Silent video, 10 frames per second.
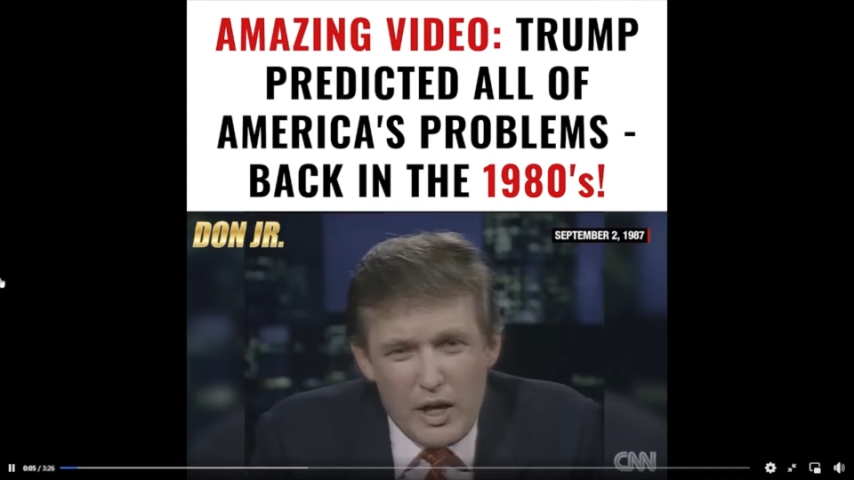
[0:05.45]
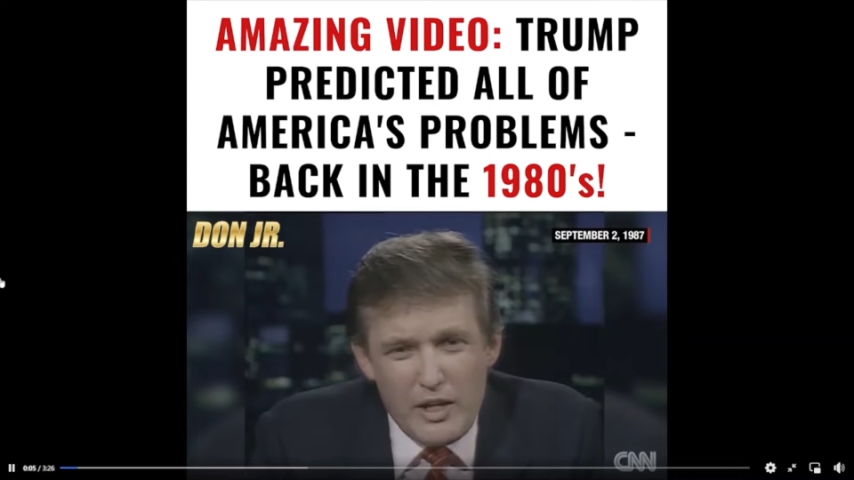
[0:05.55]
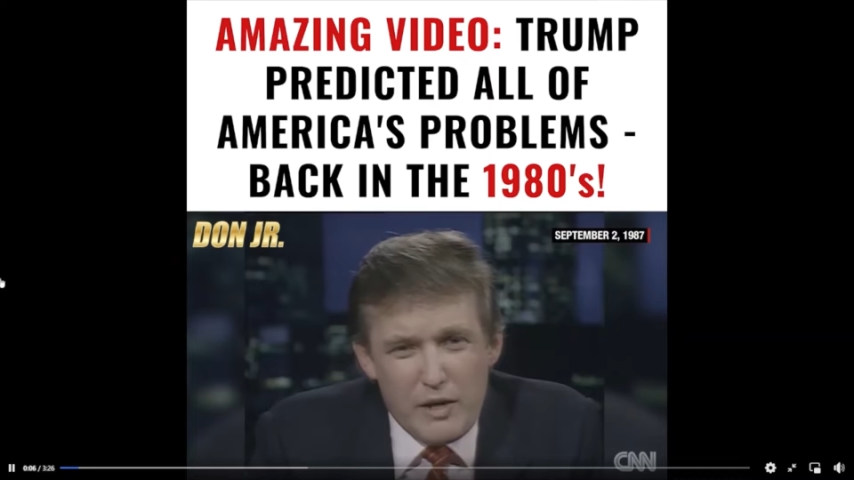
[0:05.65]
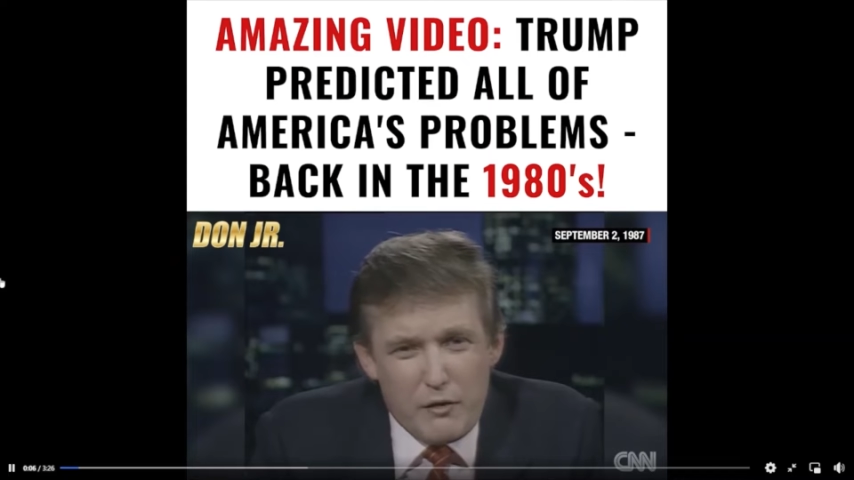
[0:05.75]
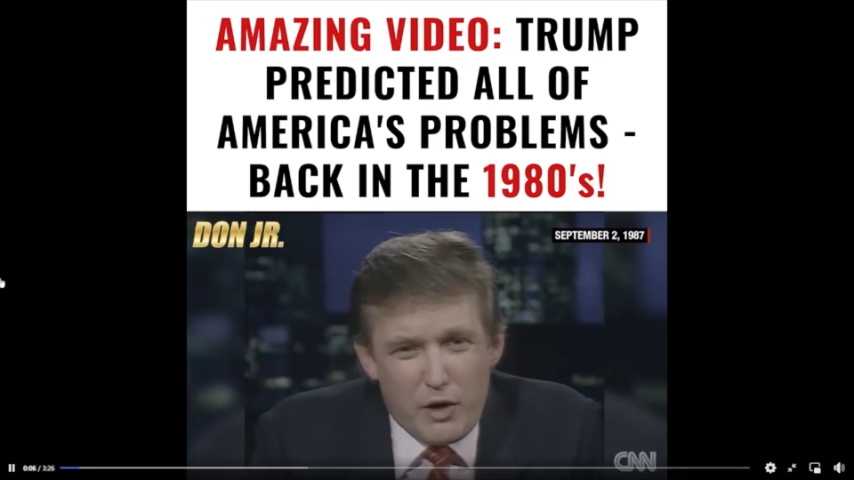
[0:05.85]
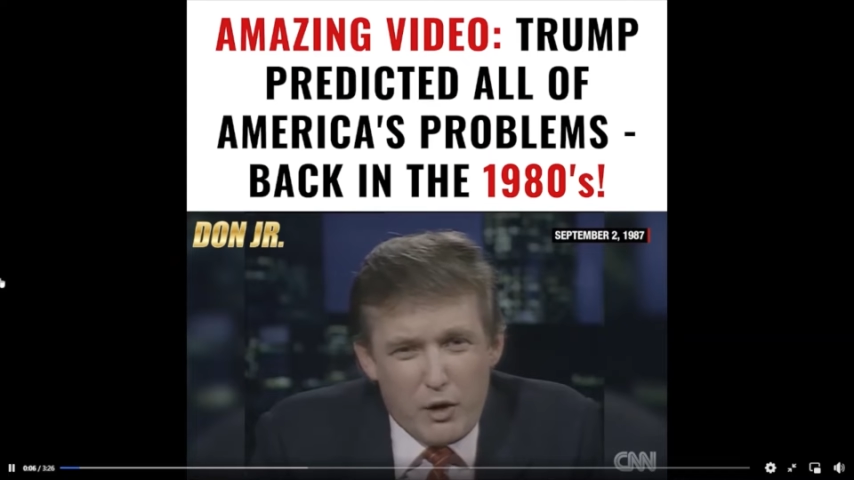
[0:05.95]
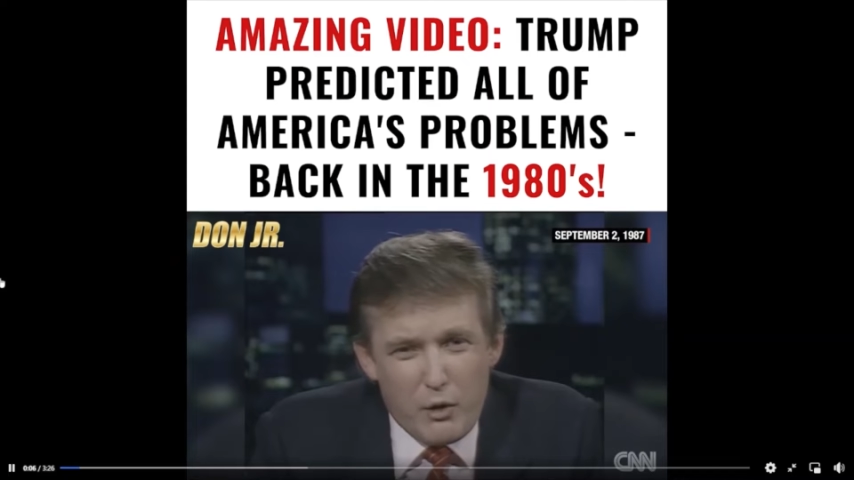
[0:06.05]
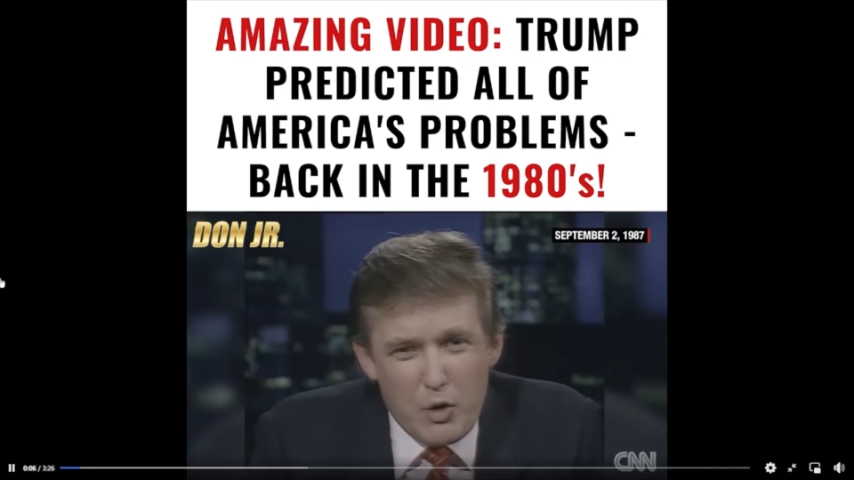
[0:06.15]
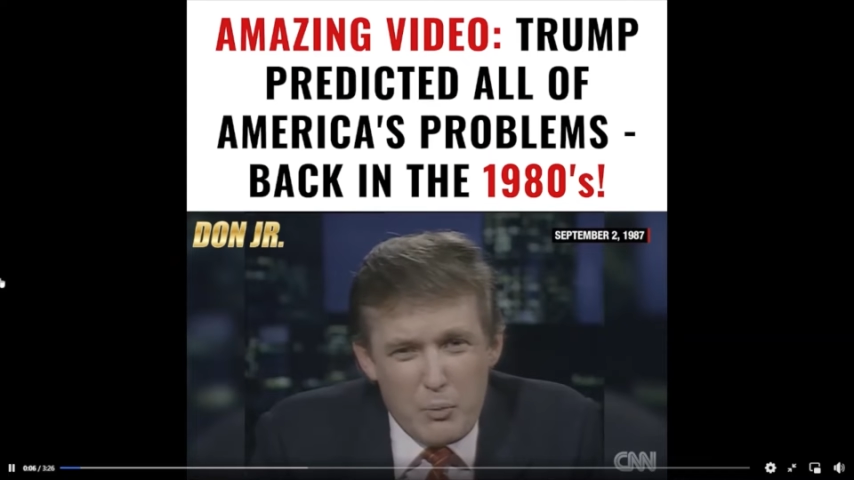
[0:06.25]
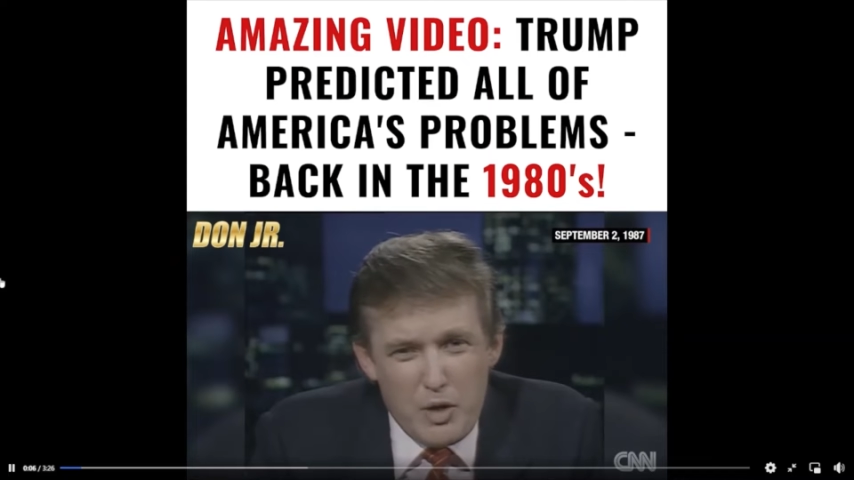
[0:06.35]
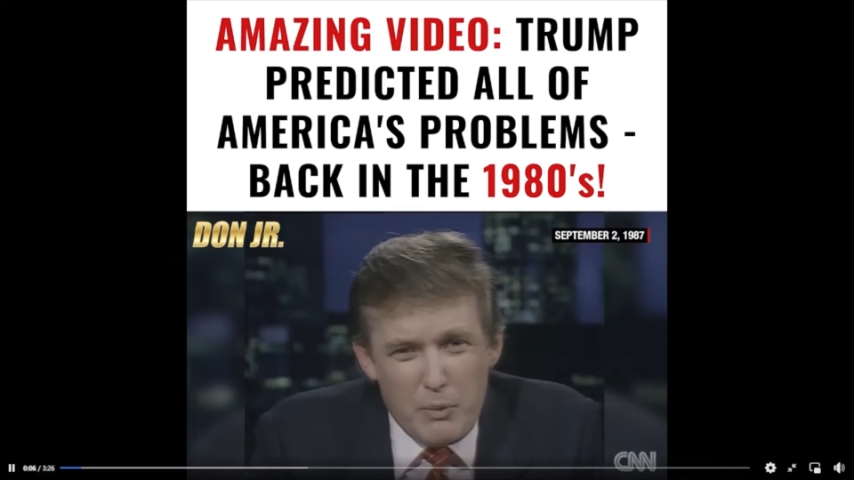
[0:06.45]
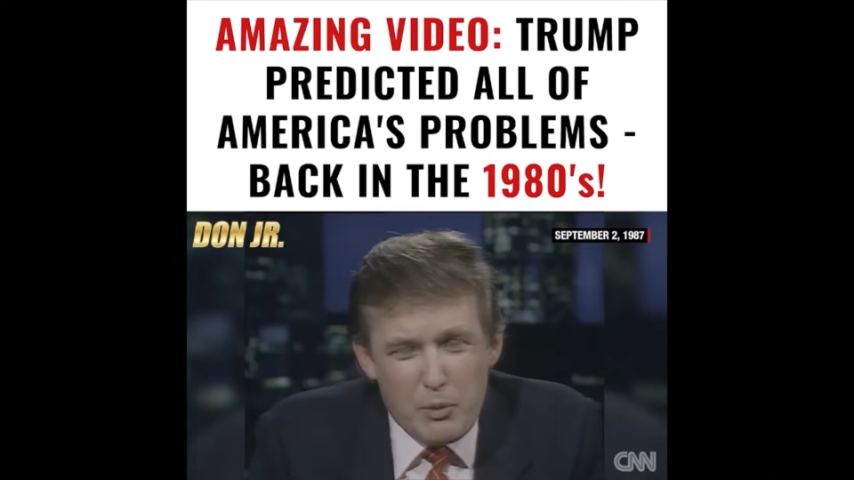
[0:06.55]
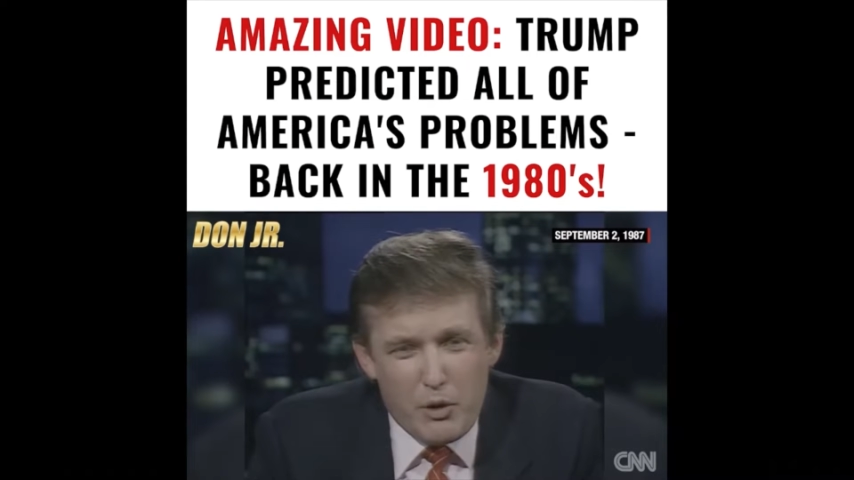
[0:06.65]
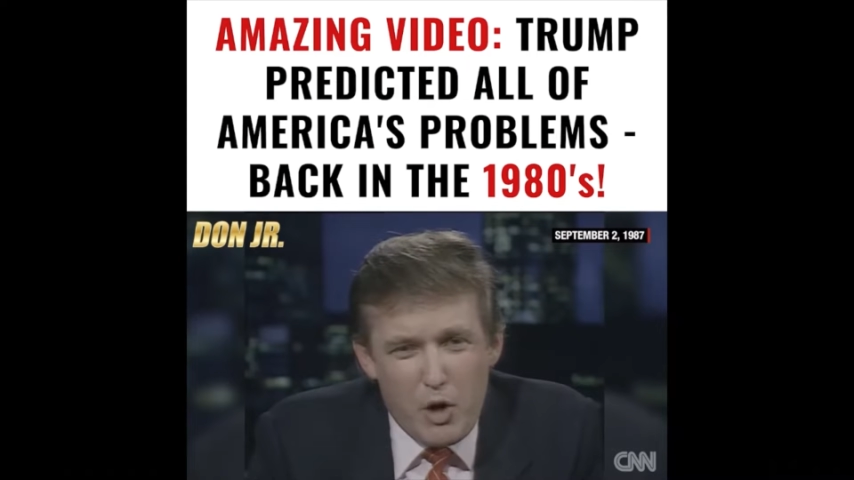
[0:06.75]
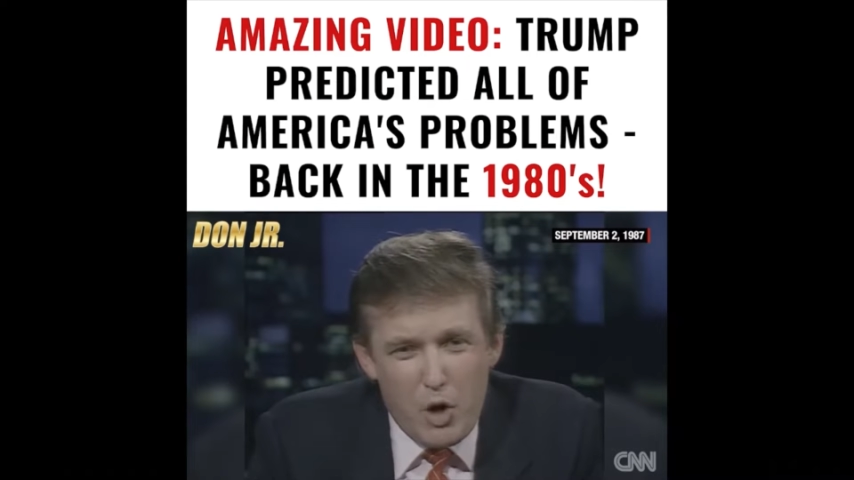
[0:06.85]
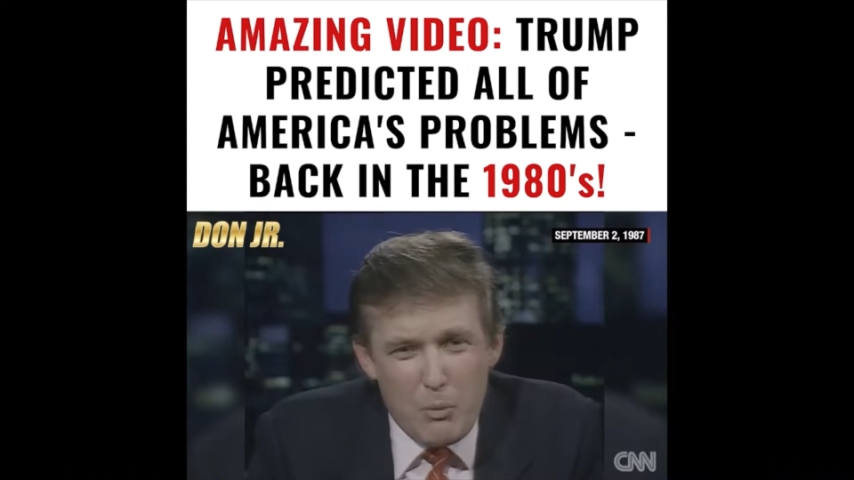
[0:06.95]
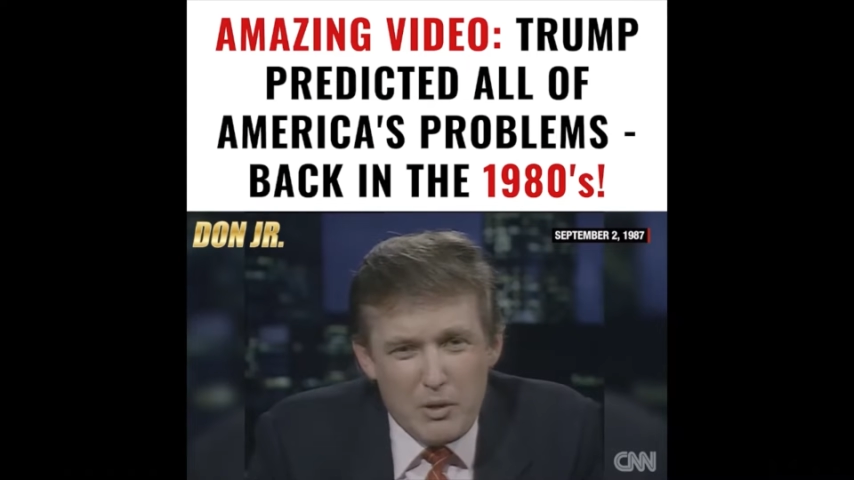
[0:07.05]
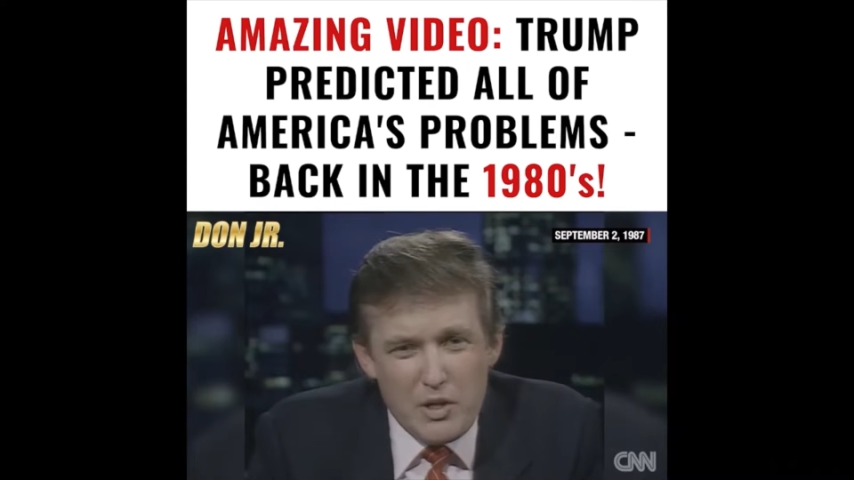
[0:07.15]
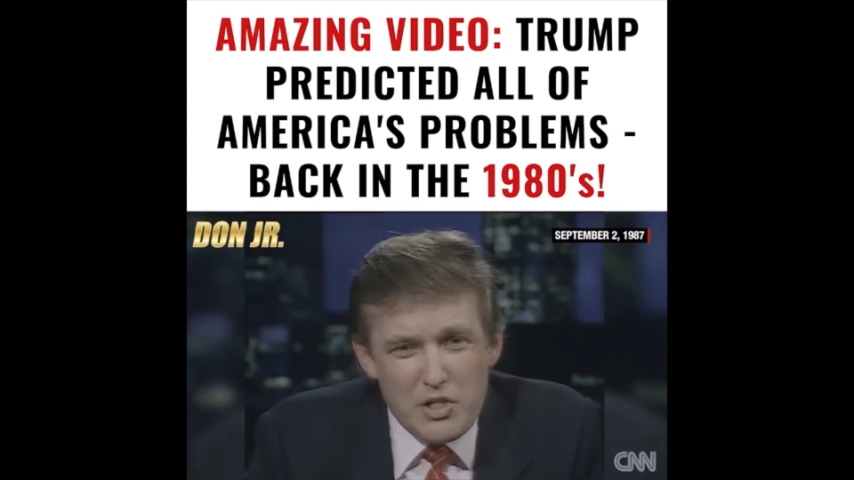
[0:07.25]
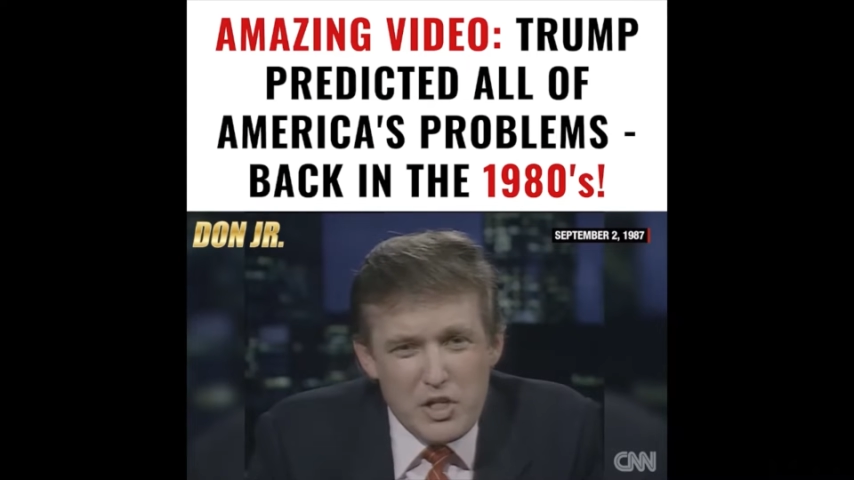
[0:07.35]
and yet for our own people, the
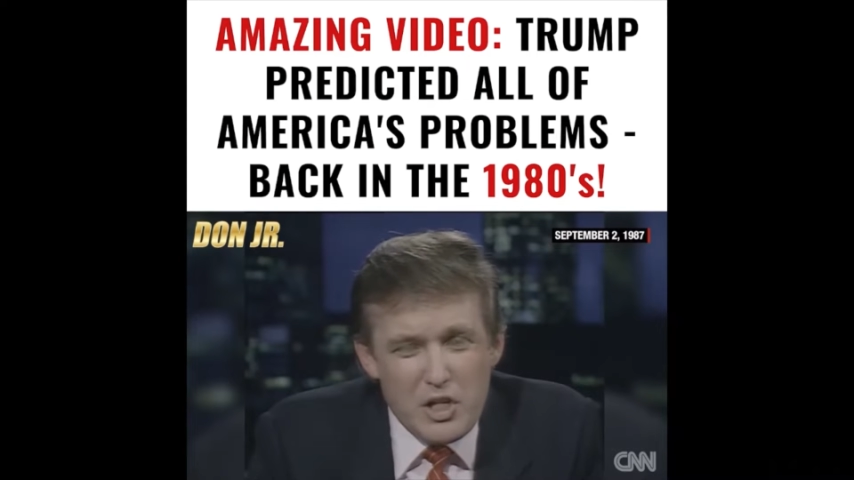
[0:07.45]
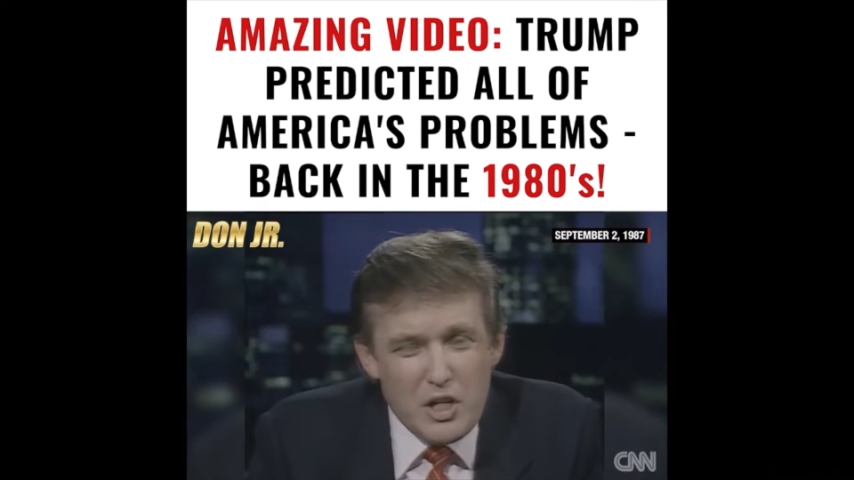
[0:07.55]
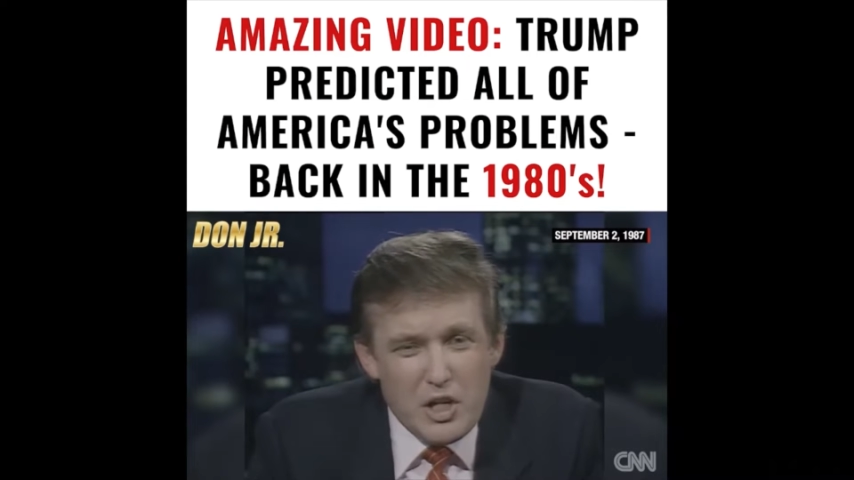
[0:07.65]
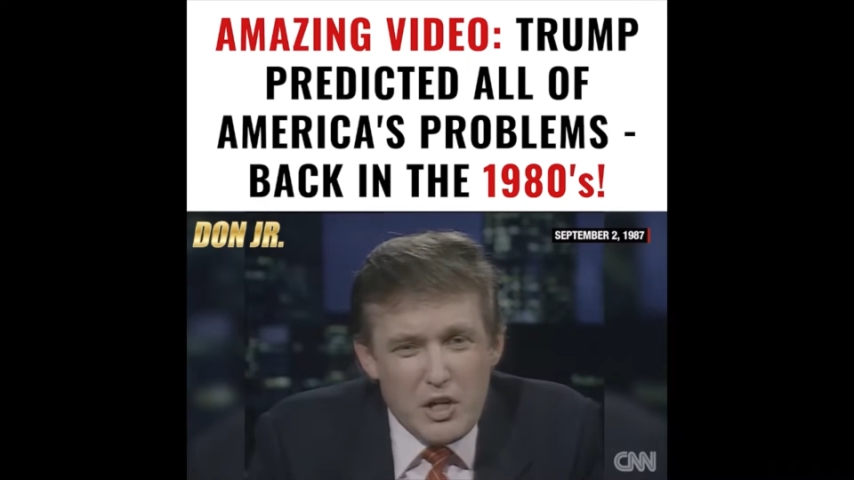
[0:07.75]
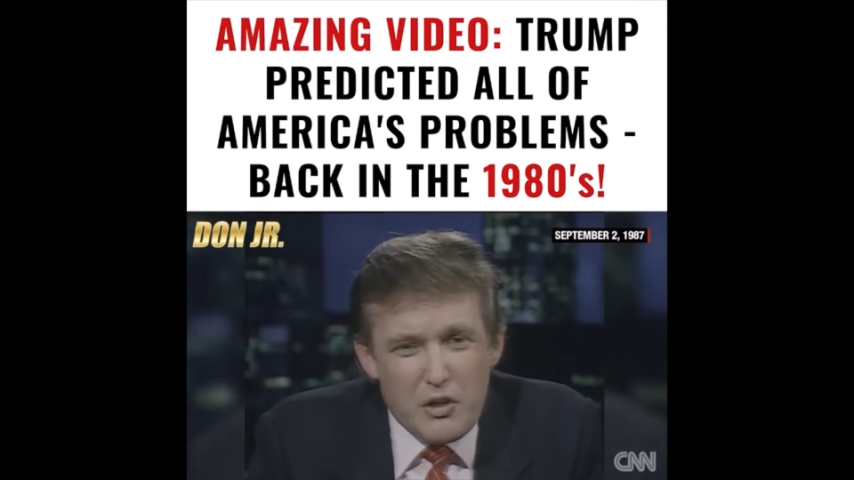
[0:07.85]
homeless, the,